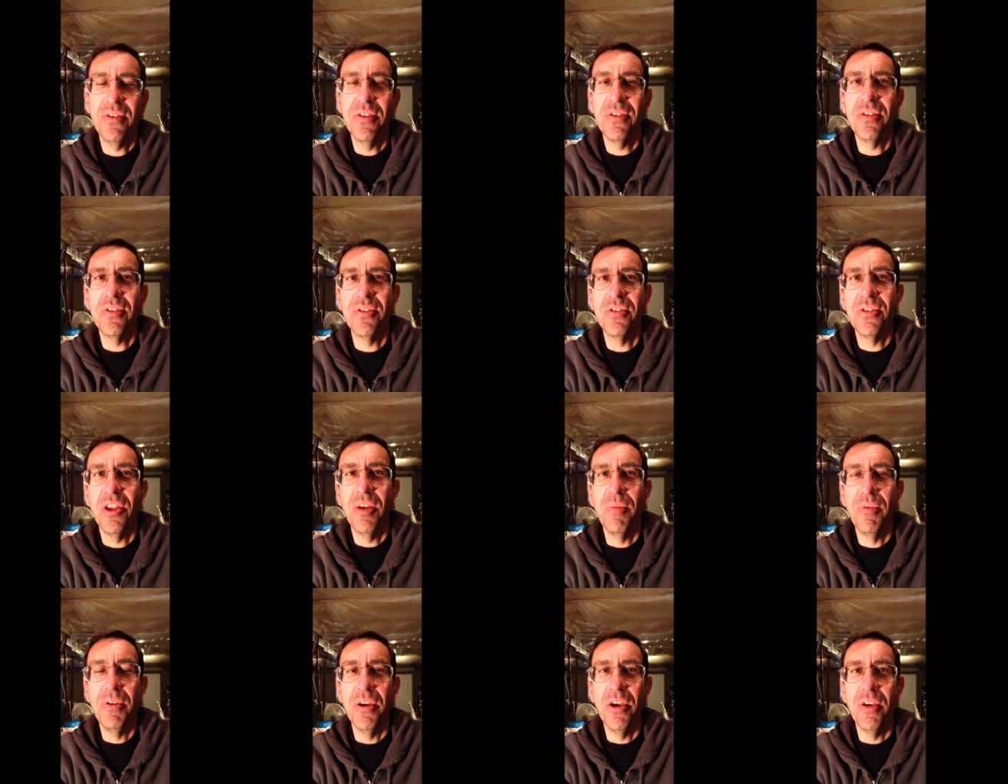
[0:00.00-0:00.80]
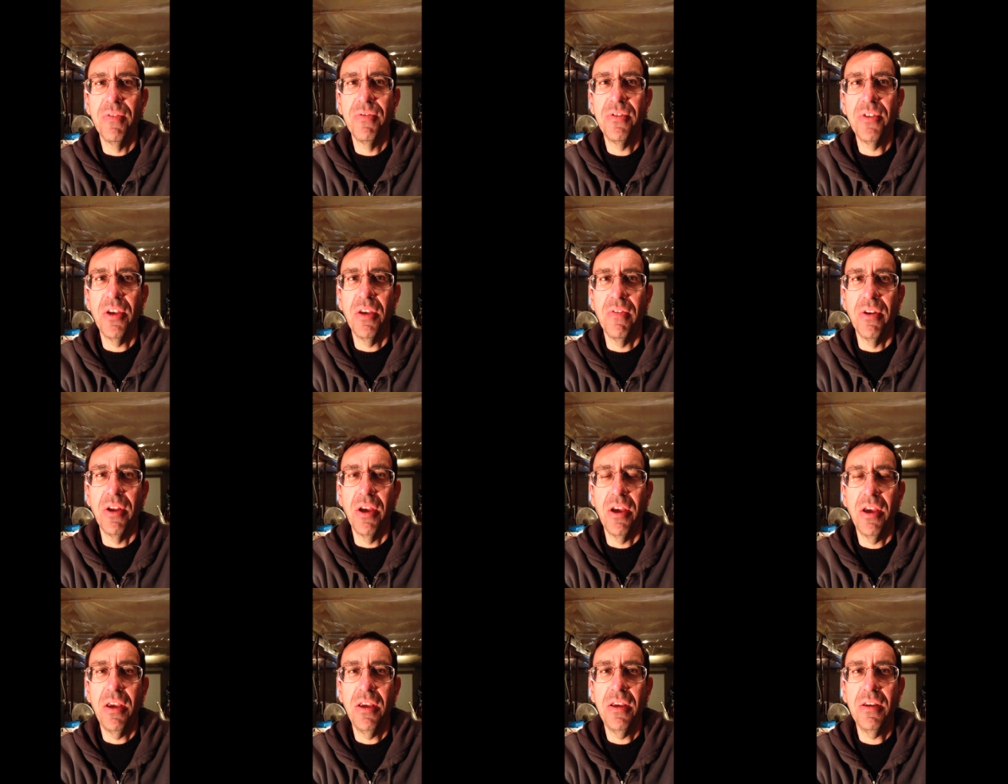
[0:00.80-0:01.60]
This is
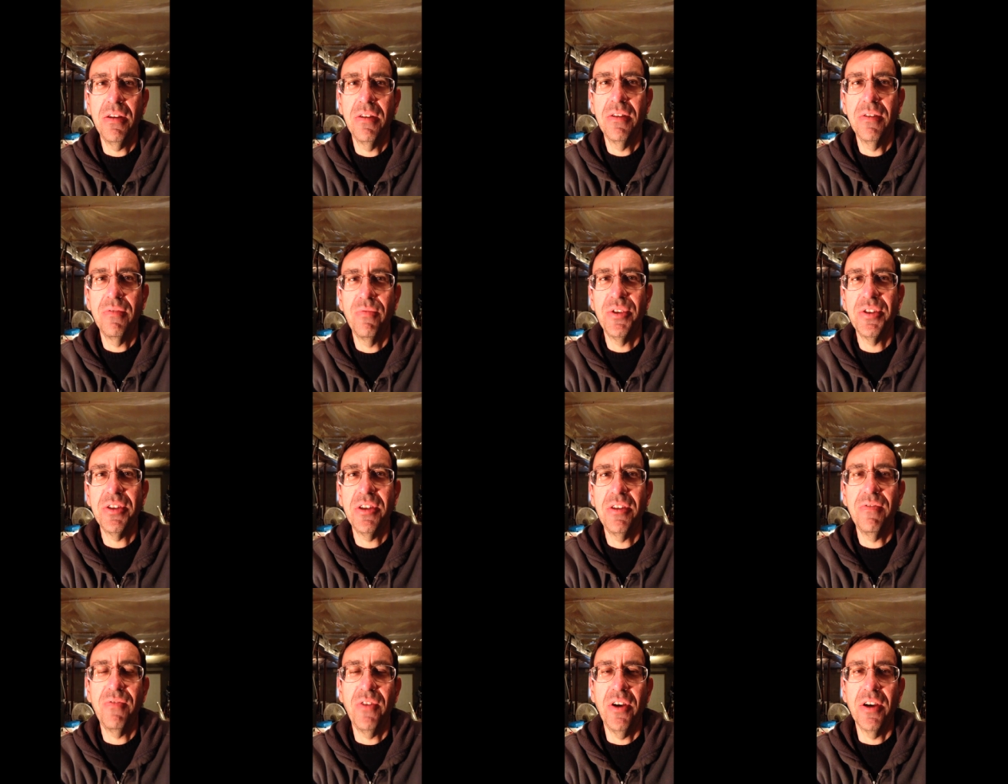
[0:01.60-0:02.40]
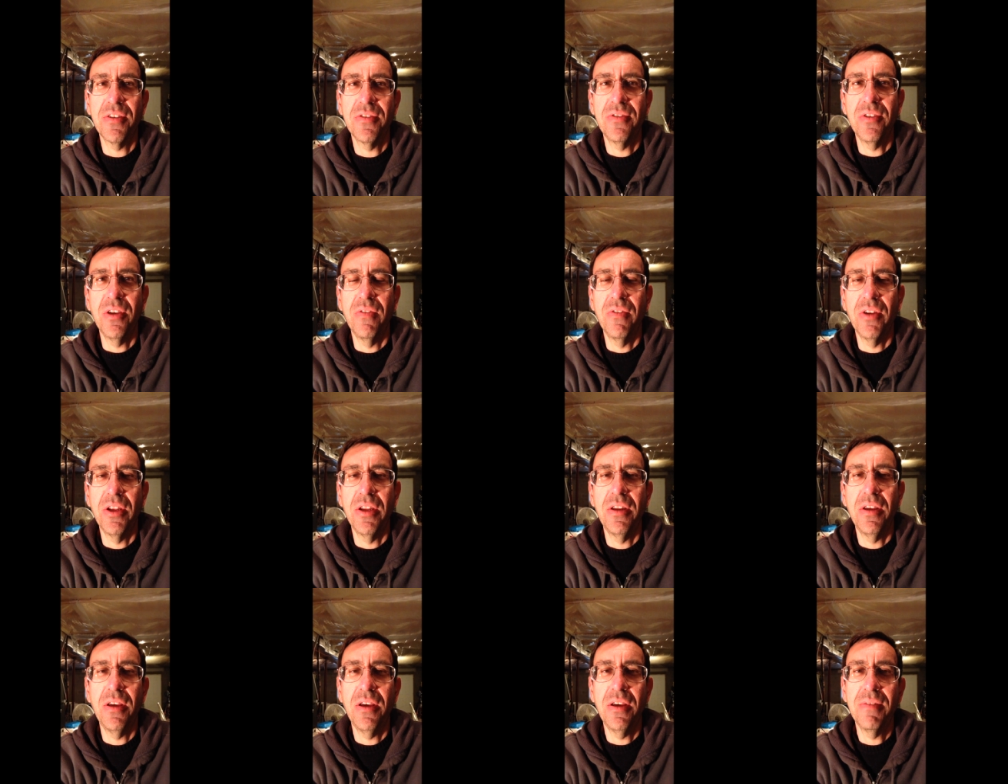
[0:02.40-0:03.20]
WF7I, Whiskey Fox 7
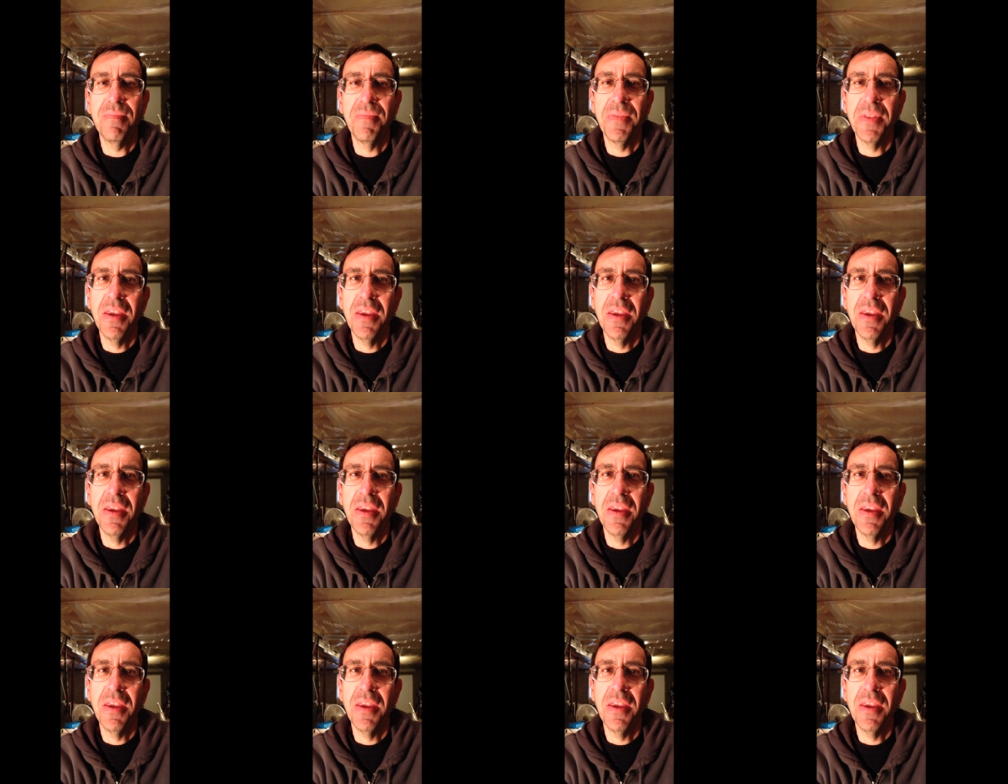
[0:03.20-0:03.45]
India.